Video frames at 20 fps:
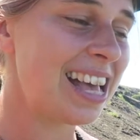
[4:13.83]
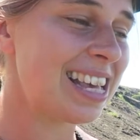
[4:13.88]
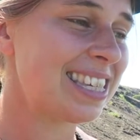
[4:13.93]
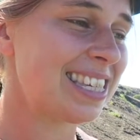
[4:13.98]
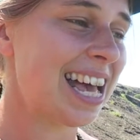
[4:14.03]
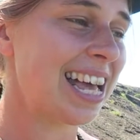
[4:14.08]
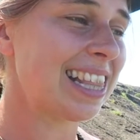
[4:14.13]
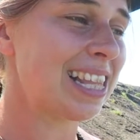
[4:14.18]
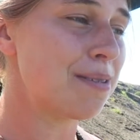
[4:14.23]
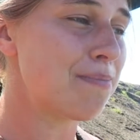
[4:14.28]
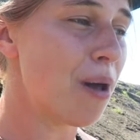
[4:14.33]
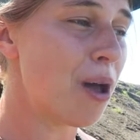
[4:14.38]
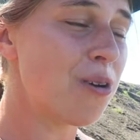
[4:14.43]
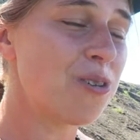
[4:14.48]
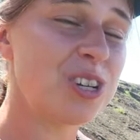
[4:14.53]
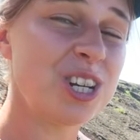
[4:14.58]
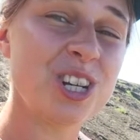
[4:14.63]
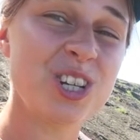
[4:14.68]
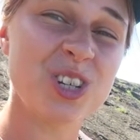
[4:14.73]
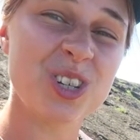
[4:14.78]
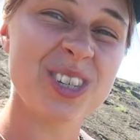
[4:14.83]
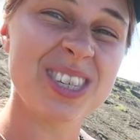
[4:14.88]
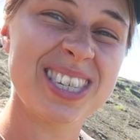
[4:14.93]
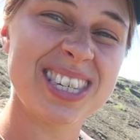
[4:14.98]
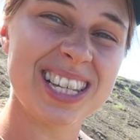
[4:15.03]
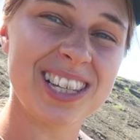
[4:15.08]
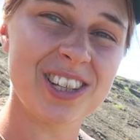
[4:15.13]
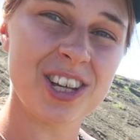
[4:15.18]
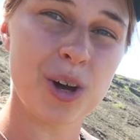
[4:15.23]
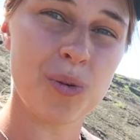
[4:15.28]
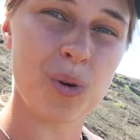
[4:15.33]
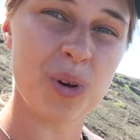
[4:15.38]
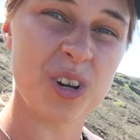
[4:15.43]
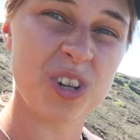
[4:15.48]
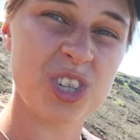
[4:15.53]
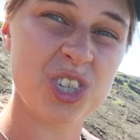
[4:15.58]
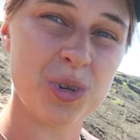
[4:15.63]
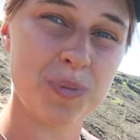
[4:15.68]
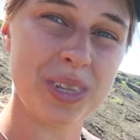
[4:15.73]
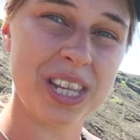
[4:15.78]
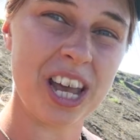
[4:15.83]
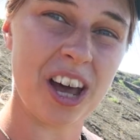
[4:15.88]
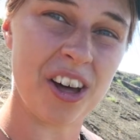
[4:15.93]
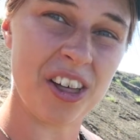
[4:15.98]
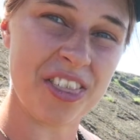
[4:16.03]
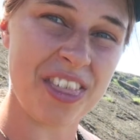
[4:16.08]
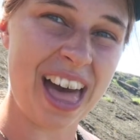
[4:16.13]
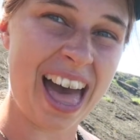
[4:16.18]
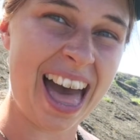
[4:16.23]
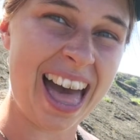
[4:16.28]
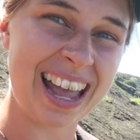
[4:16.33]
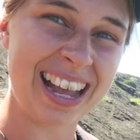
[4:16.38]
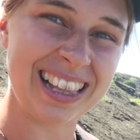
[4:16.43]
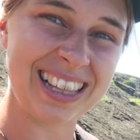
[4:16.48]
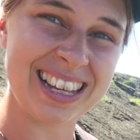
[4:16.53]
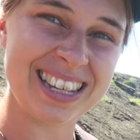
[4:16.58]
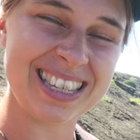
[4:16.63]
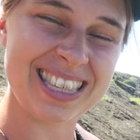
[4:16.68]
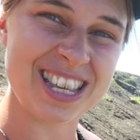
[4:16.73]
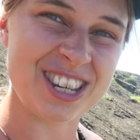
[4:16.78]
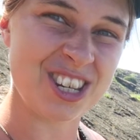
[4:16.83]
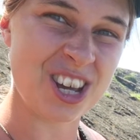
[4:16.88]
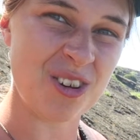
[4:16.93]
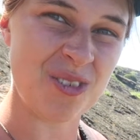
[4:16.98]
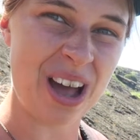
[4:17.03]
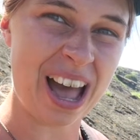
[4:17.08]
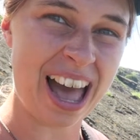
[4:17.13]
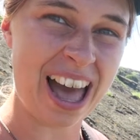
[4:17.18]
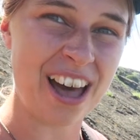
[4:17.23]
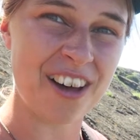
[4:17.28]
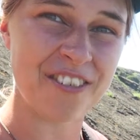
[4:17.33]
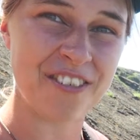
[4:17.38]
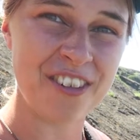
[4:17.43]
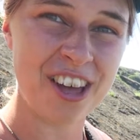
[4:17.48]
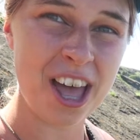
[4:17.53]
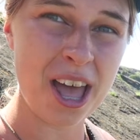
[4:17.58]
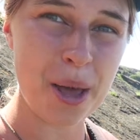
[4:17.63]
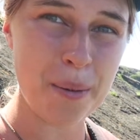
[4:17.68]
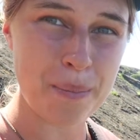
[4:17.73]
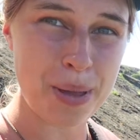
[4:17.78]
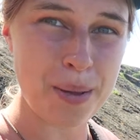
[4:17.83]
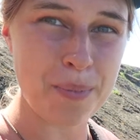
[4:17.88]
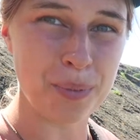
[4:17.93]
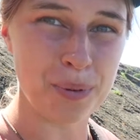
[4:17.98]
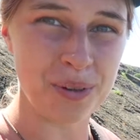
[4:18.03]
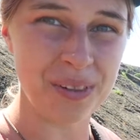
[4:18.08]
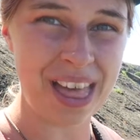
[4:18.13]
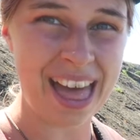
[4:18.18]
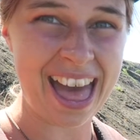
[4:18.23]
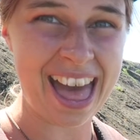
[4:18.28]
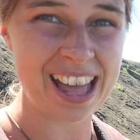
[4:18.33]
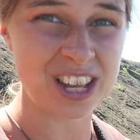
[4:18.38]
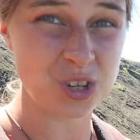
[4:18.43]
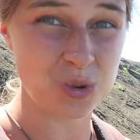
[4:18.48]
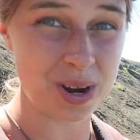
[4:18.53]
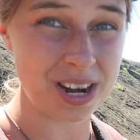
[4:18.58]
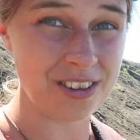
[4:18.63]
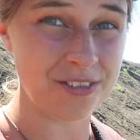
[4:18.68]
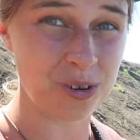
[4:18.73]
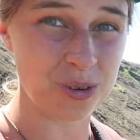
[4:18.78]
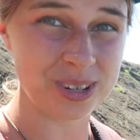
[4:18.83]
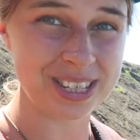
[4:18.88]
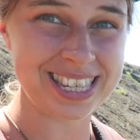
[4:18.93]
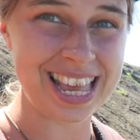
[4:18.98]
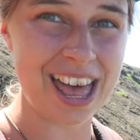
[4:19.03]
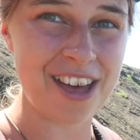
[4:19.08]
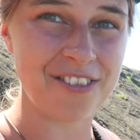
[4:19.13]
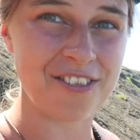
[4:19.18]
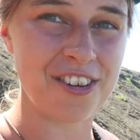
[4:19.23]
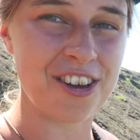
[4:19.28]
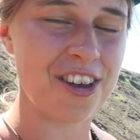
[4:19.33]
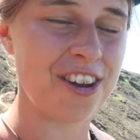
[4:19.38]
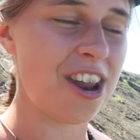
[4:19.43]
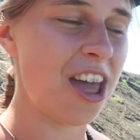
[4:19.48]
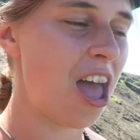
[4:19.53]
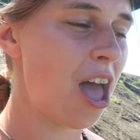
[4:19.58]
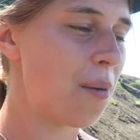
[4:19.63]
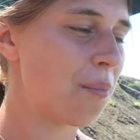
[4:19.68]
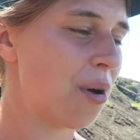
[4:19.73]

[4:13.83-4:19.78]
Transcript: Sadly poaching does still go on some of the other islets that don't have people there 24/7,